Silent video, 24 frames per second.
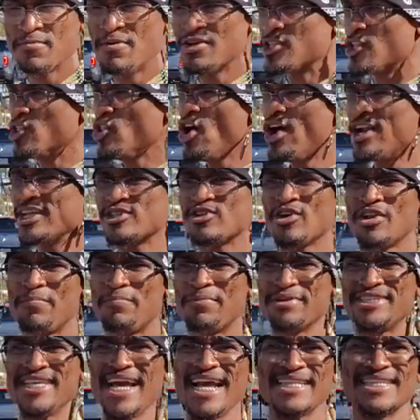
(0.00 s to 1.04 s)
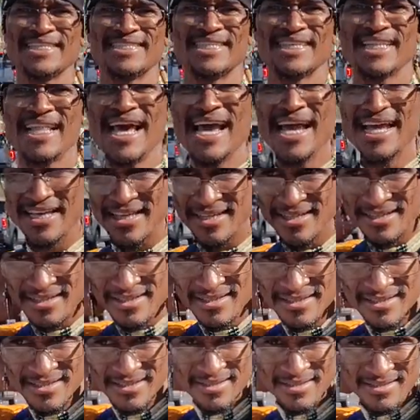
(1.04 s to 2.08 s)
But the Lord is going to protect his elect.
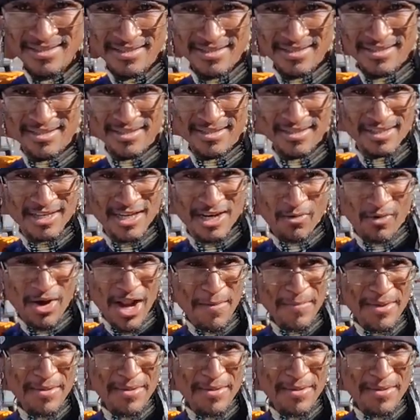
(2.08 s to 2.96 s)
What